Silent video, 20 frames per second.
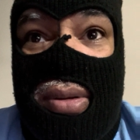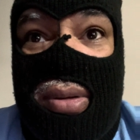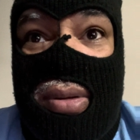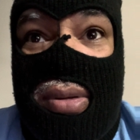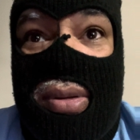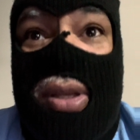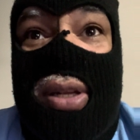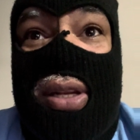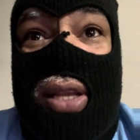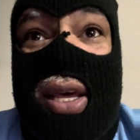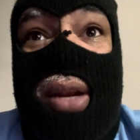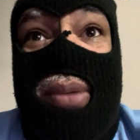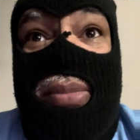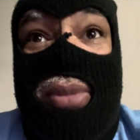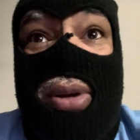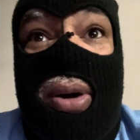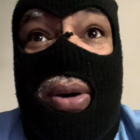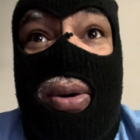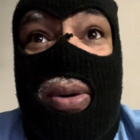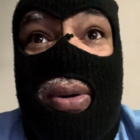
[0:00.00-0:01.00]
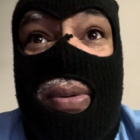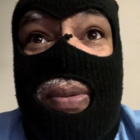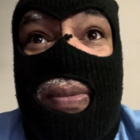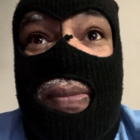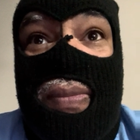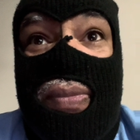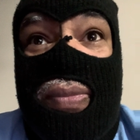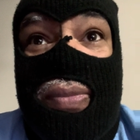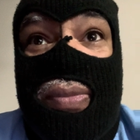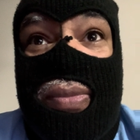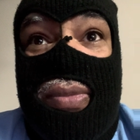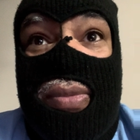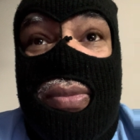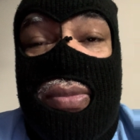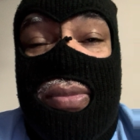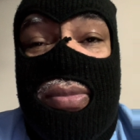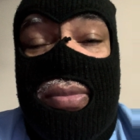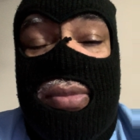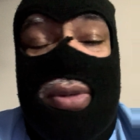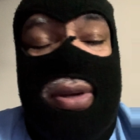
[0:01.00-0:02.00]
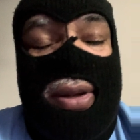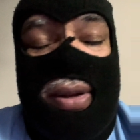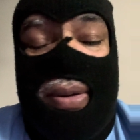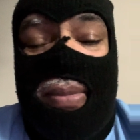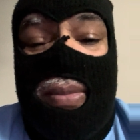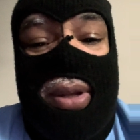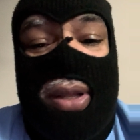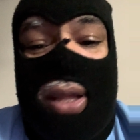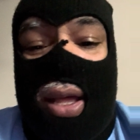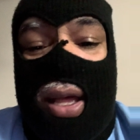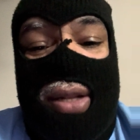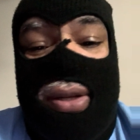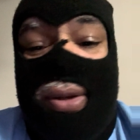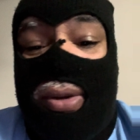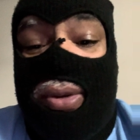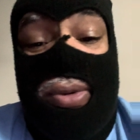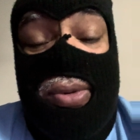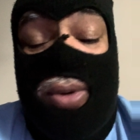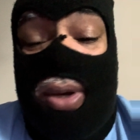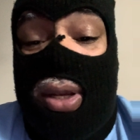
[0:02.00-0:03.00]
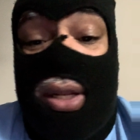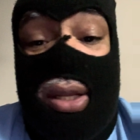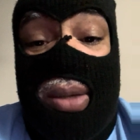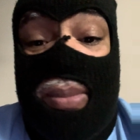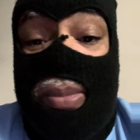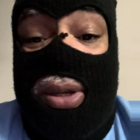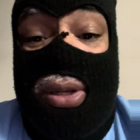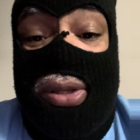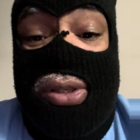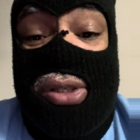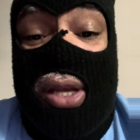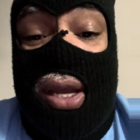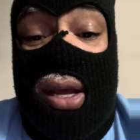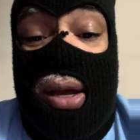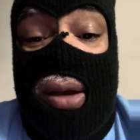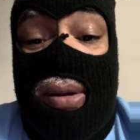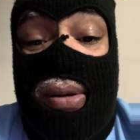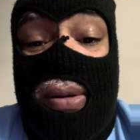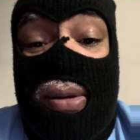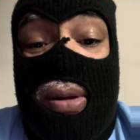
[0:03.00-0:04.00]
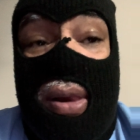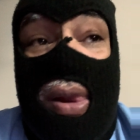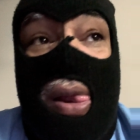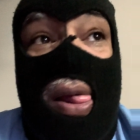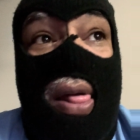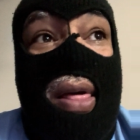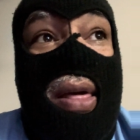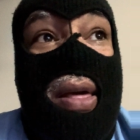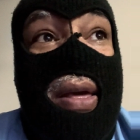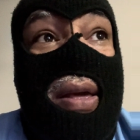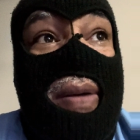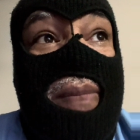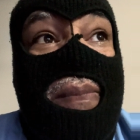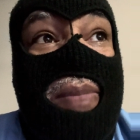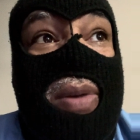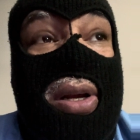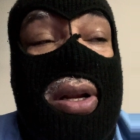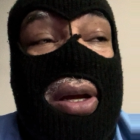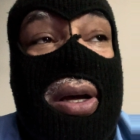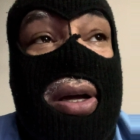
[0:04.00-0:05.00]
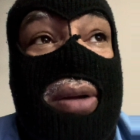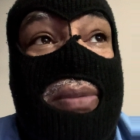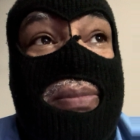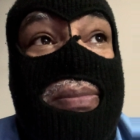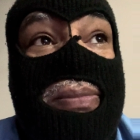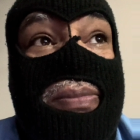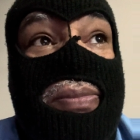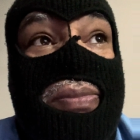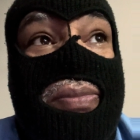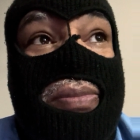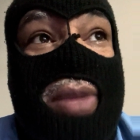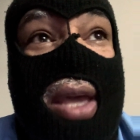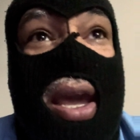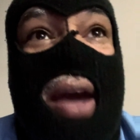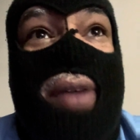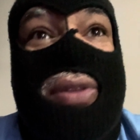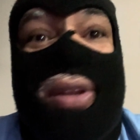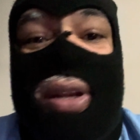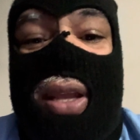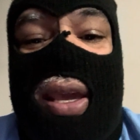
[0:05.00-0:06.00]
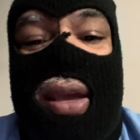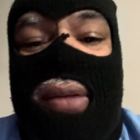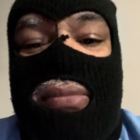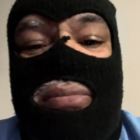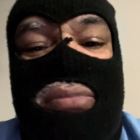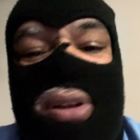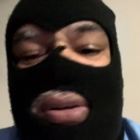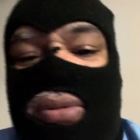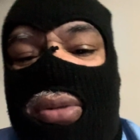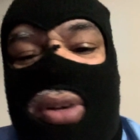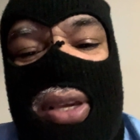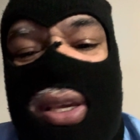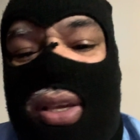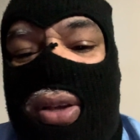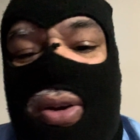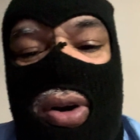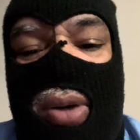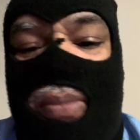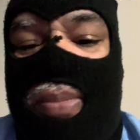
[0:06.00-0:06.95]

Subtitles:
to let them know, you know, but I know you ain't nothing but a child. But after that, don't keep going